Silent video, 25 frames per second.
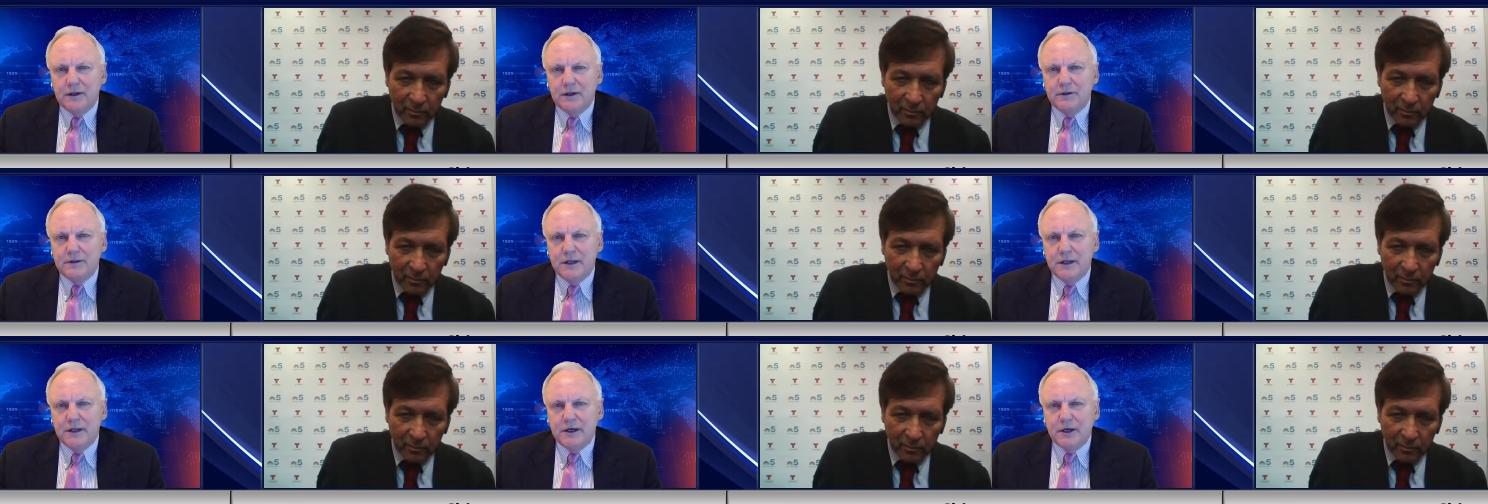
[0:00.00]

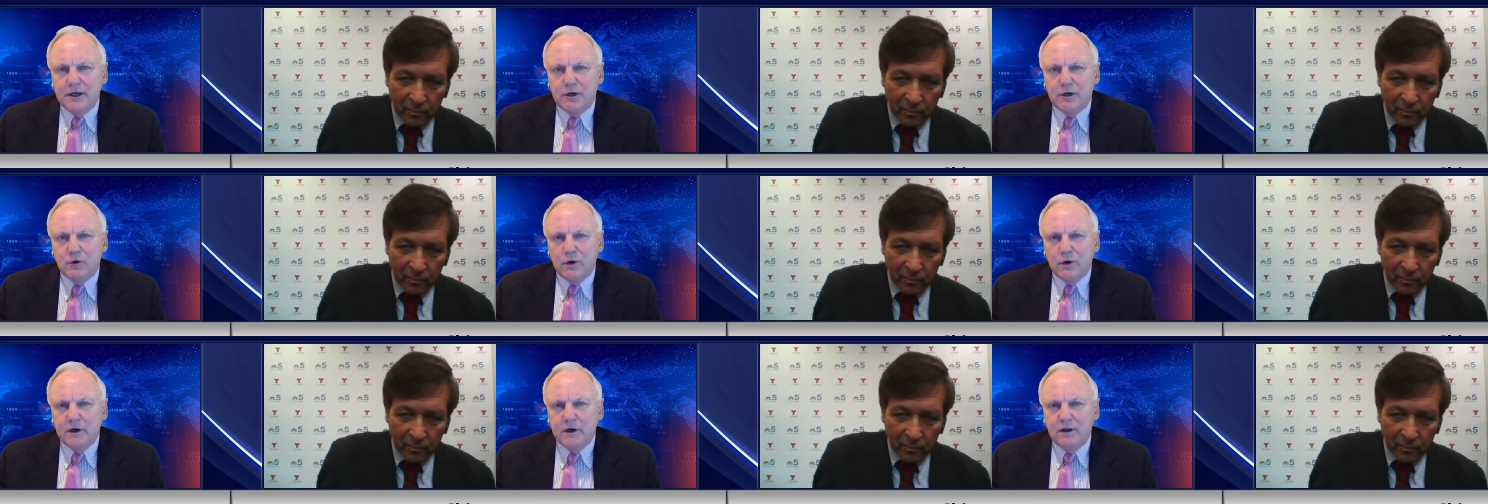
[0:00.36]

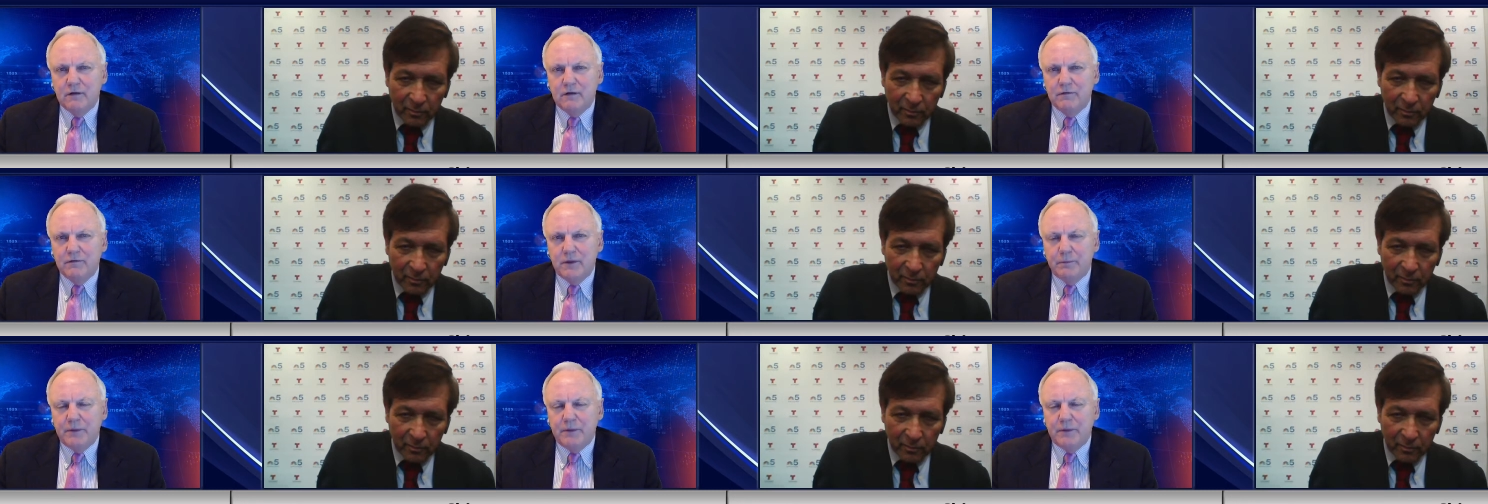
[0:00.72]
Speaker 1: nitty gritty
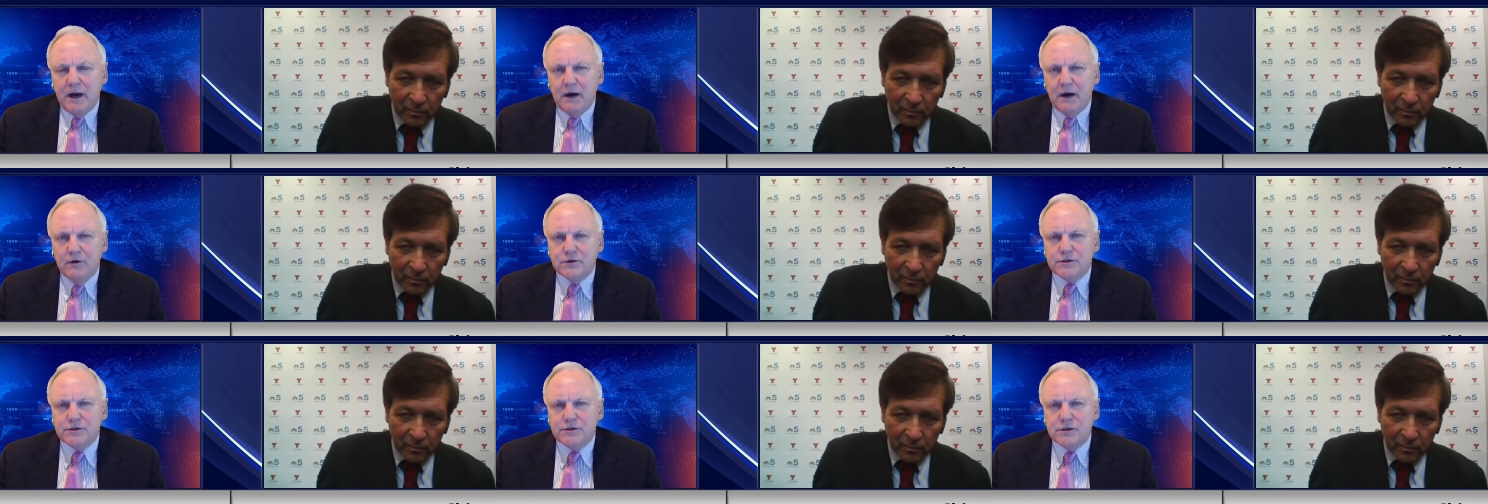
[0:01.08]
of the
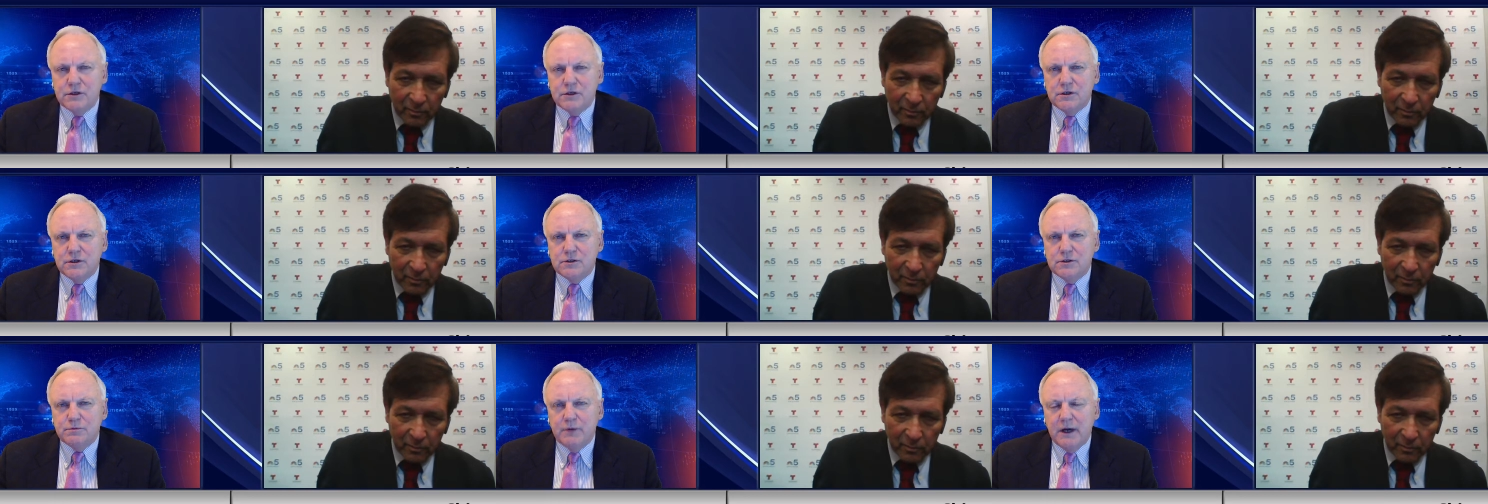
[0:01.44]

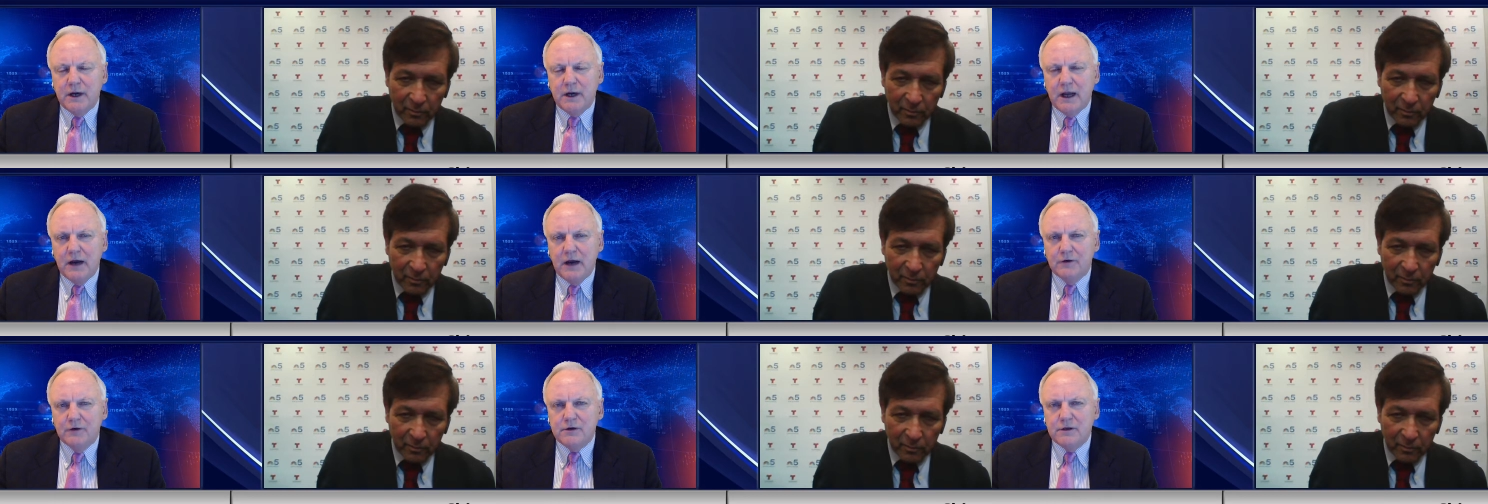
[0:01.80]
policies, but
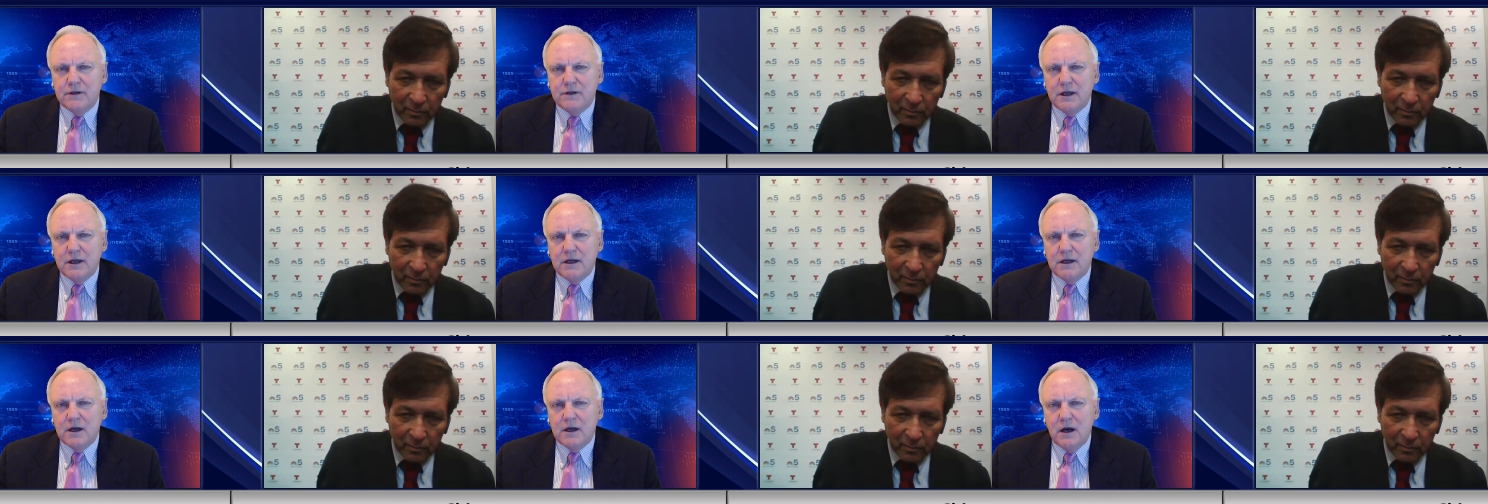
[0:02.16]
how did
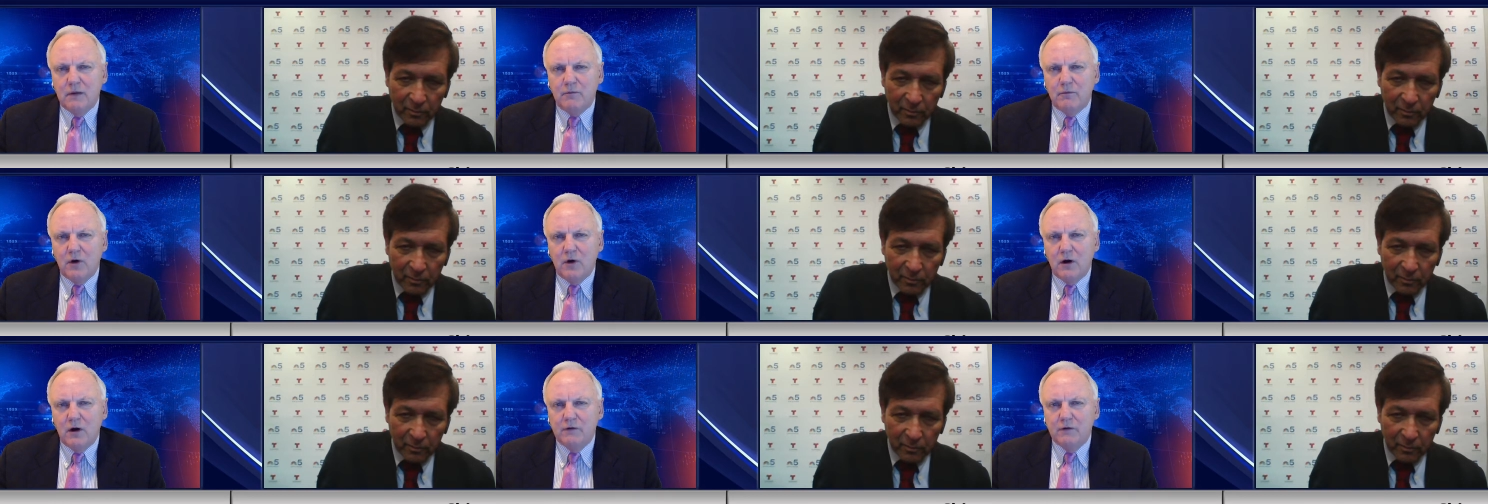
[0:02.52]
they
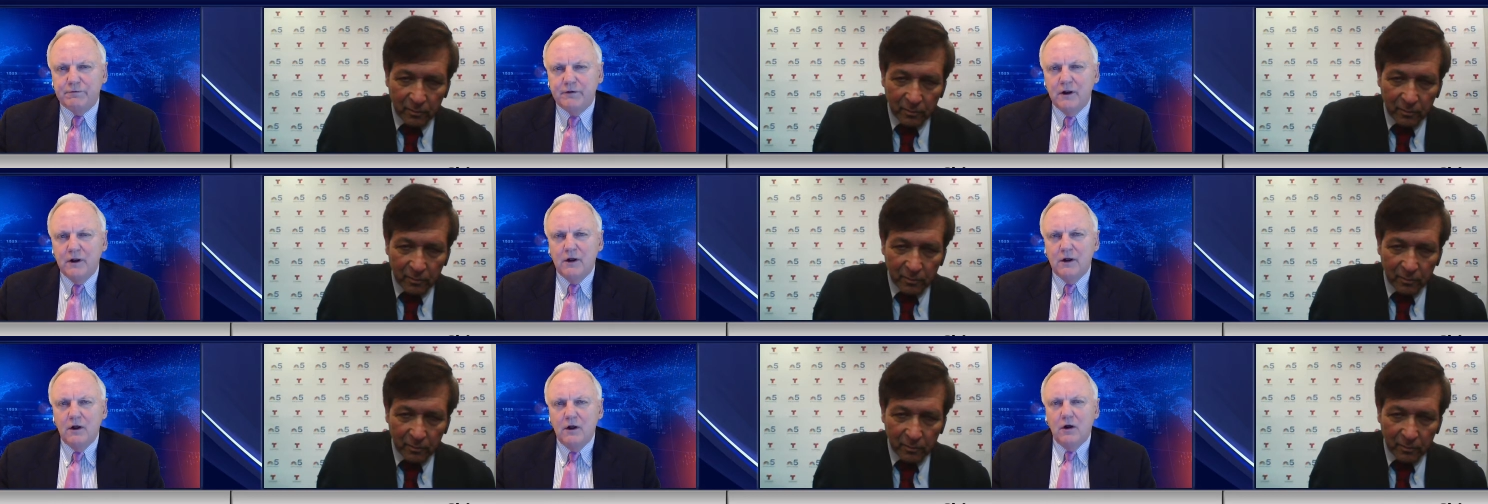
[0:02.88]
come
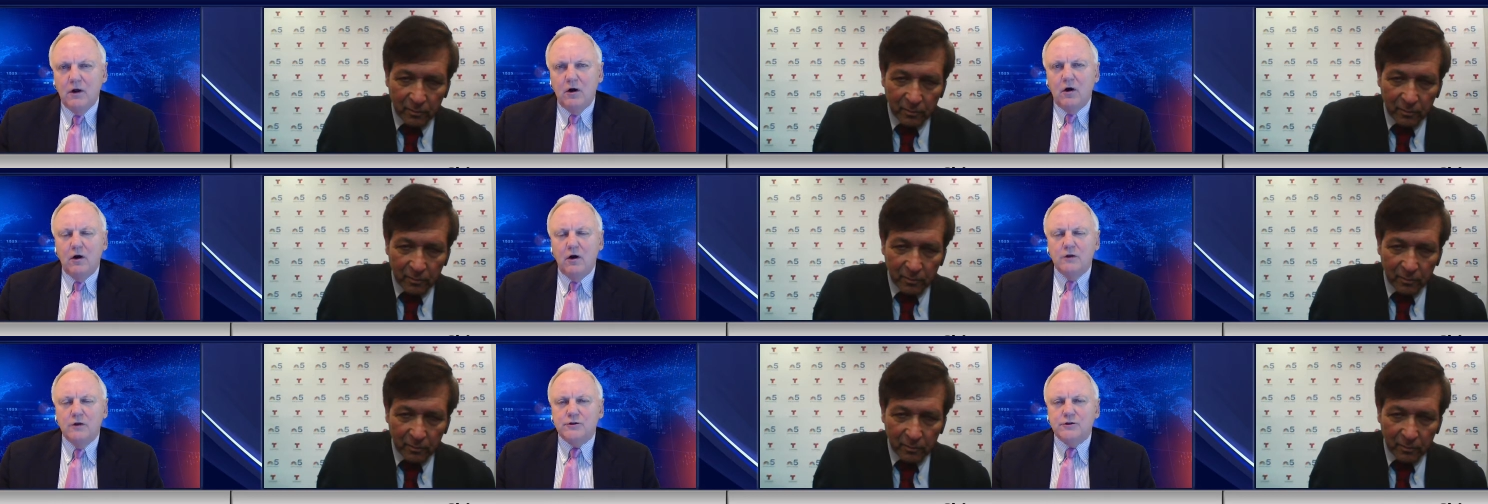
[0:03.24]
off
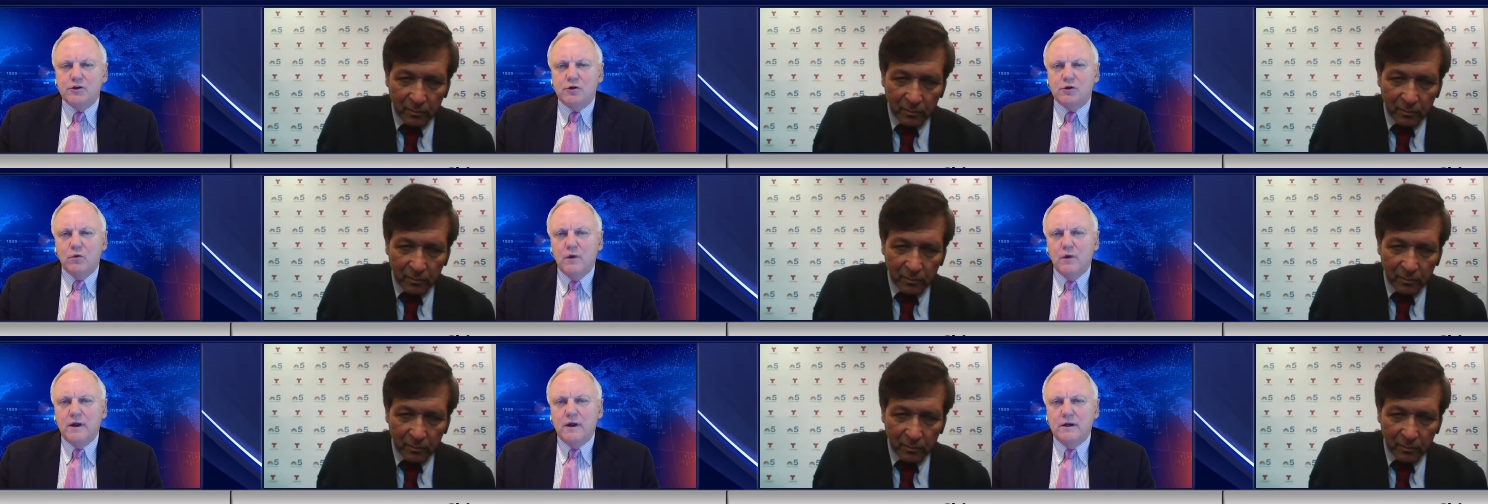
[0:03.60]
on
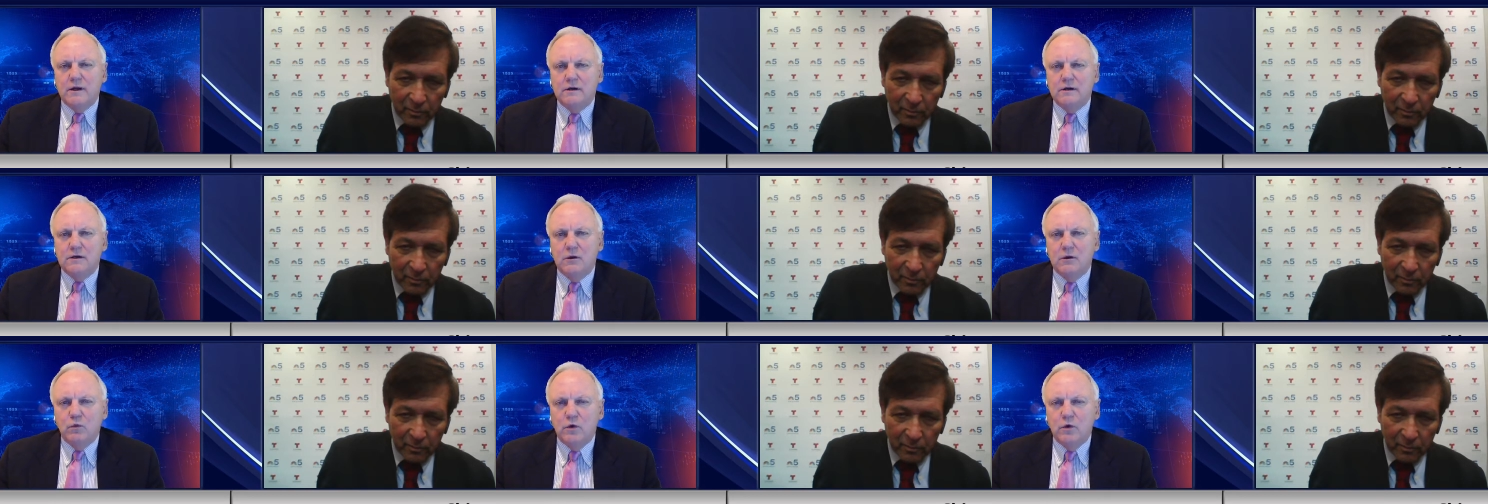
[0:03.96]
screen?